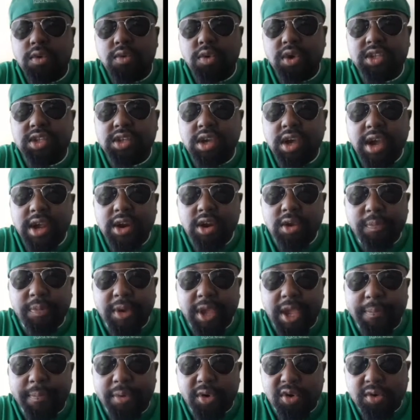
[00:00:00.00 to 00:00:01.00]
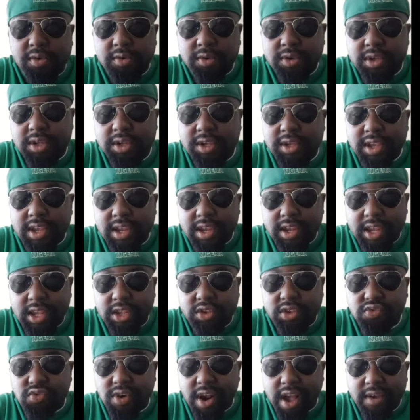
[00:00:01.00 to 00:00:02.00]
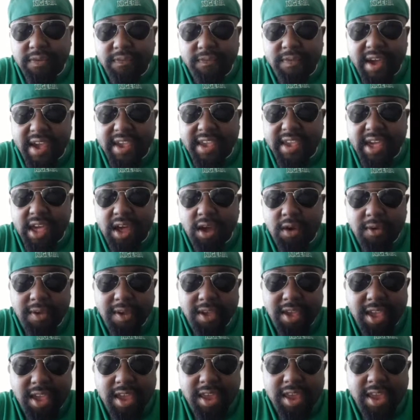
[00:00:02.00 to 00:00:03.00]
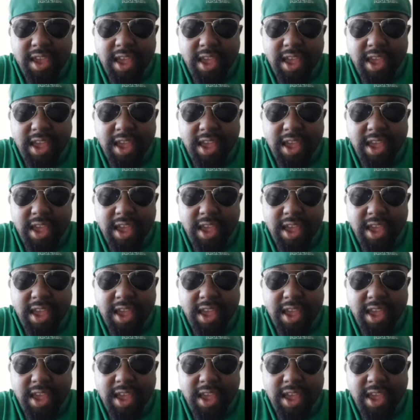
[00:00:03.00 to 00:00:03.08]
What's going on, people? It's Raphael,